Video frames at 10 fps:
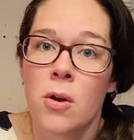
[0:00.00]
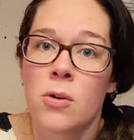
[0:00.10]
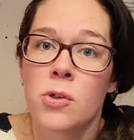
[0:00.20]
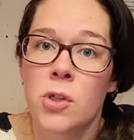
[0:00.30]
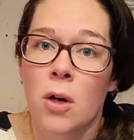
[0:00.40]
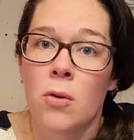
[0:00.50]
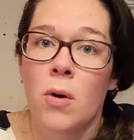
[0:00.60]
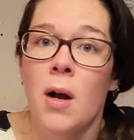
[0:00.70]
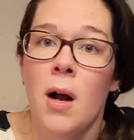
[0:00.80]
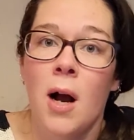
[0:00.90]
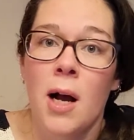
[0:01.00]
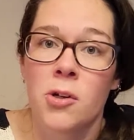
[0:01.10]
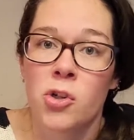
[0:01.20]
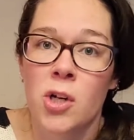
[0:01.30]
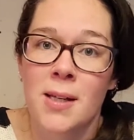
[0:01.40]
So
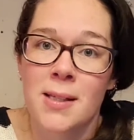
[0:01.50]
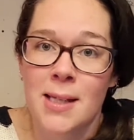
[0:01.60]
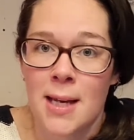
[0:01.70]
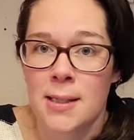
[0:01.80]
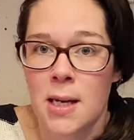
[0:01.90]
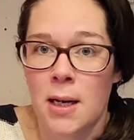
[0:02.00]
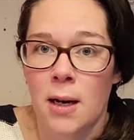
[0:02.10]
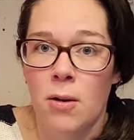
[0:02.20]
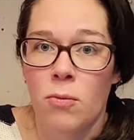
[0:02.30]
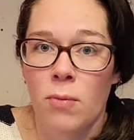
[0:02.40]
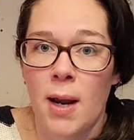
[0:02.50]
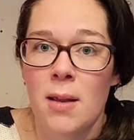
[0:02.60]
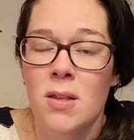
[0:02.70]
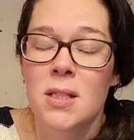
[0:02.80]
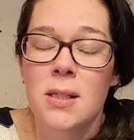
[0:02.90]
adjust as needed,
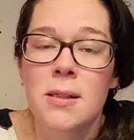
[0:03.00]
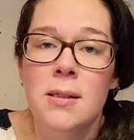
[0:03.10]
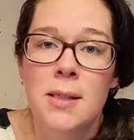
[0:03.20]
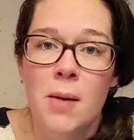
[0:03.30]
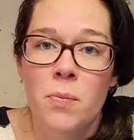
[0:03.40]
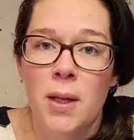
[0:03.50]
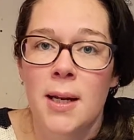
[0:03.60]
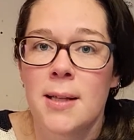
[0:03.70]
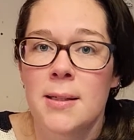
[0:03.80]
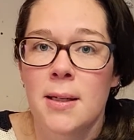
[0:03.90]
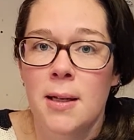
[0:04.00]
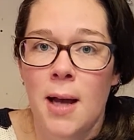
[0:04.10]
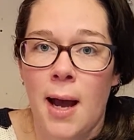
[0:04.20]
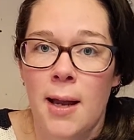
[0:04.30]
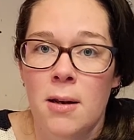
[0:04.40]
right? This is a template, it's a
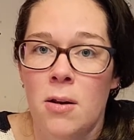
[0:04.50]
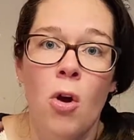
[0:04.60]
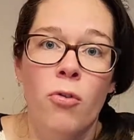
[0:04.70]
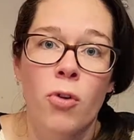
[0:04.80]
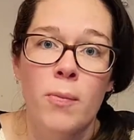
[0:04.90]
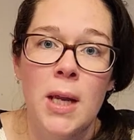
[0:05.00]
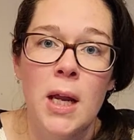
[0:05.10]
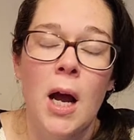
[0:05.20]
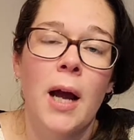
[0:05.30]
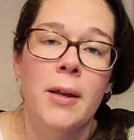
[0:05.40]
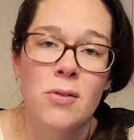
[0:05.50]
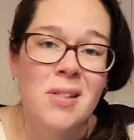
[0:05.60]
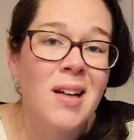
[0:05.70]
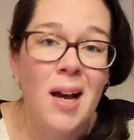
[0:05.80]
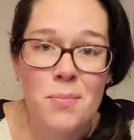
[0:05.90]
guide. For me, I used
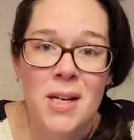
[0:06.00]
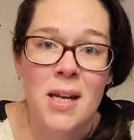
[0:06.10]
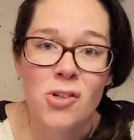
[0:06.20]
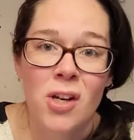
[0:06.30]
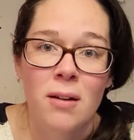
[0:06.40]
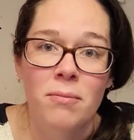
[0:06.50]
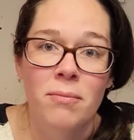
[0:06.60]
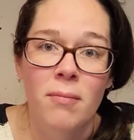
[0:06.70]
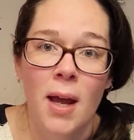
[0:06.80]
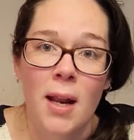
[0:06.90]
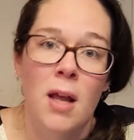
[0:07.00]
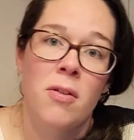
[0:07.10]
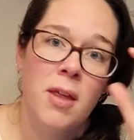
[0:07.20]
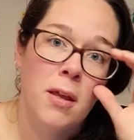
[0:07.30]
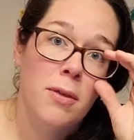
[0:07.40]
a combination, and I
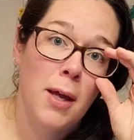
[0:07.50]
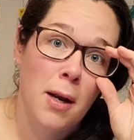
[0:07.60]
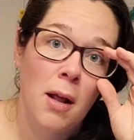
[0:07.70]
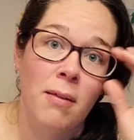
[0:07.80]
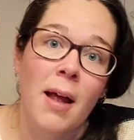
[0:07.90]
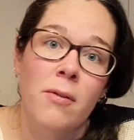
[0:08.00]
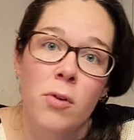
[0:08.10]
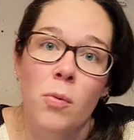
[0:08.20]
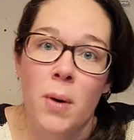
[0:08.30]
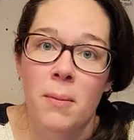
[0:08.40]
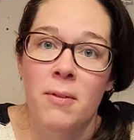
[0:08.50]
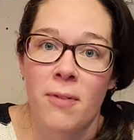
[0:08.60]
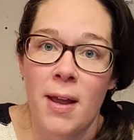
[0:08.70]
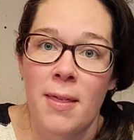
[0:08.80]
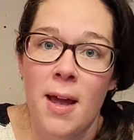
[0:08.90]
think that a lot of you will probably
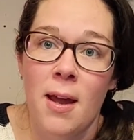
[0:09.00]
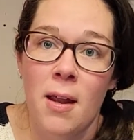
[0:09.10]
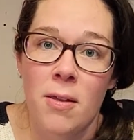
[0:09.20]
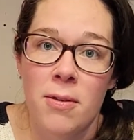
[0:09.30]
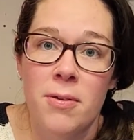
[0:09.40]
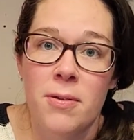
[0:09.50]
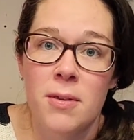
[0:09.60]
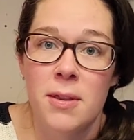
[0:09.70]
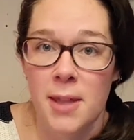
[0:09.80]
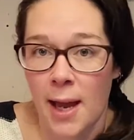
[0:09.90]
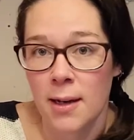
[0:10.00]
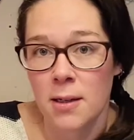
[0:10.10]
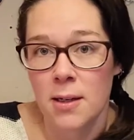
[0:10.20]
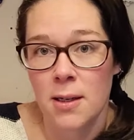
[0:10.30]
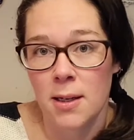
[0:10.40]
find that that
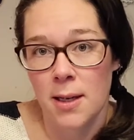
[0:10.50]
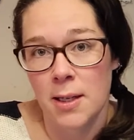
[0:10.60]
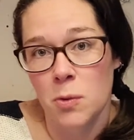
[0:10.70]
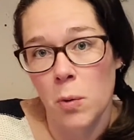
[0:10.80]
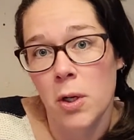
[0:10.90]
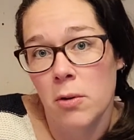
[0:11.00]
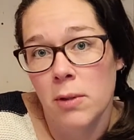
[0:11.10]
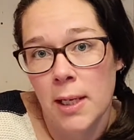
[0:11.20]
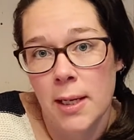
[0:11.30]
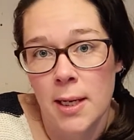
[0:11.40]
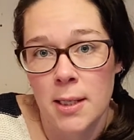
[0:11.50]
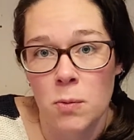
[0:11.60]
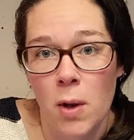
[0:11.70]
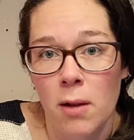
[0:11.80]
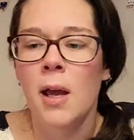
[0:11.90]
is where you lean as
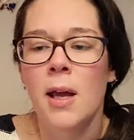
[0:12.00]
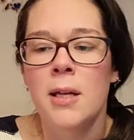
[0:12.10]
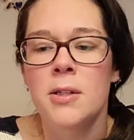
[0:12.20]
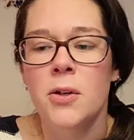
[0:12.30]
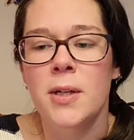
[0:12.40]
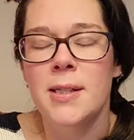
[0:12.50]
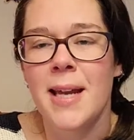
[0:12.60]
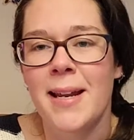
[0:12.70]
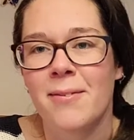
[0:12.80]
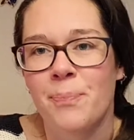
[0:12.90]
well. So contain.